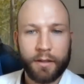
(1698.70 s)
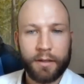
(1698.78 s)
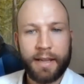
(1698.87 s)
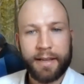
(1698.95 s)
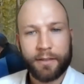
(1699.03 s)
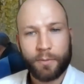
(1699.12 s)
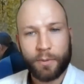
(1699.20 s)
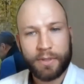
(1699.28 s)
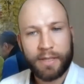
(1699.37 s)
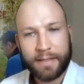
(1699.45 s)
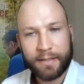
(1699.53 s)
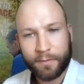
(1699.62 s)
Next, we would
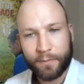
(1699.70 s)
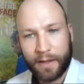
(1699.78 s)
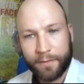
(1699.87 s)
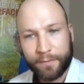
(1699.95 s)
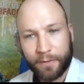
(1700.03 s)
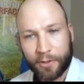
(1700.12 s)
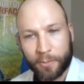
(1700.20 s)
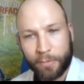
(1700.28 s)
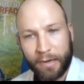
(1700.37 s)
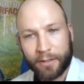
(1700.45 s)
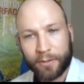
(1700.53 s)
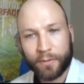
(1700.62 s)
identify first
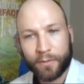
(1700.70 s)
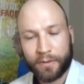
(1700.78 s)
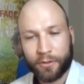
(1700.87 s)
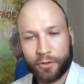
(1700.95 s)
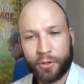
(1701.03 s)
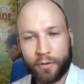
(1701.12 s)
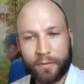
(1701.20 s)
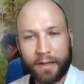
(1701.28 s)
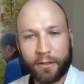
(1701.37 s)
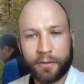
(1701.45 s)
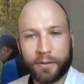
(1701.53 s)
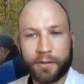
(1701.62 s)
breaks within the shot
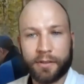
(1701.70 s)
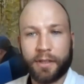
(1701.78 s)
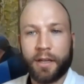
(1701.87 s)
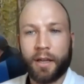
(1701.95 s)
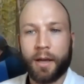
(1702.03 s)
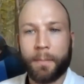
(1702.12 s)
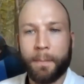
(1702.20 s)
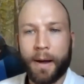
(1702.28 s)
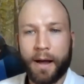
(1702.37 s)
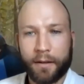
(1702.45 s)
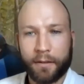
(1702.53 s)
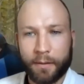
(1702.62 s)
records and
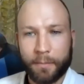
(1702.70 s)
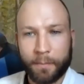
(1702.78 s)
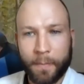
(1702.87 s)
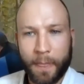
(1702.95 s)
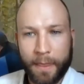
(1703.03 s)
mark them.